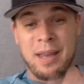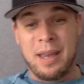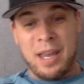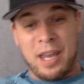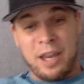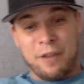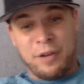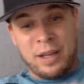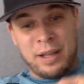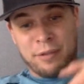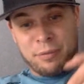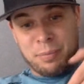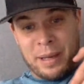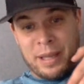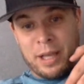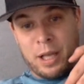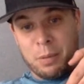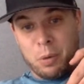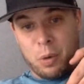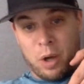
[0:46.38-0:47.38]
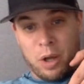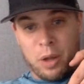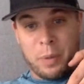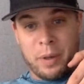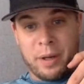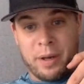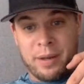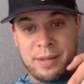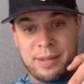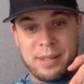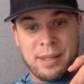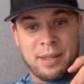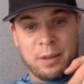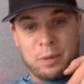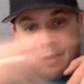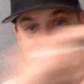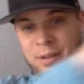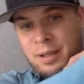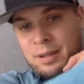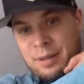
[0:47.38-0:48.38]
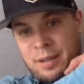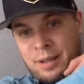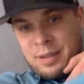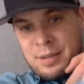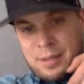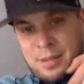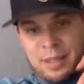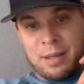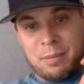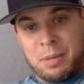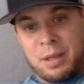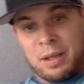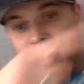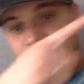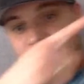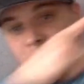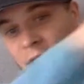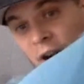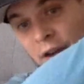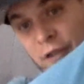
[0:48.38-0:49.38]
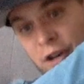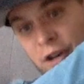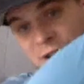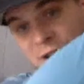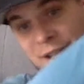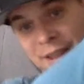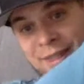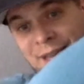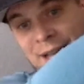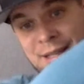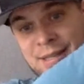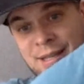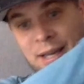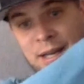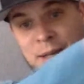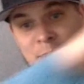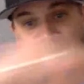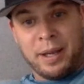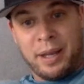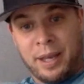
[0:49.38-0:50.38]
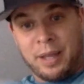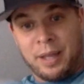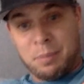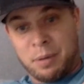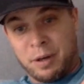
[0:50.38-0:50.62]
If I lift my elbow all the way to the ceiling, what that doesn't give me a lot of coverage to that side of my head.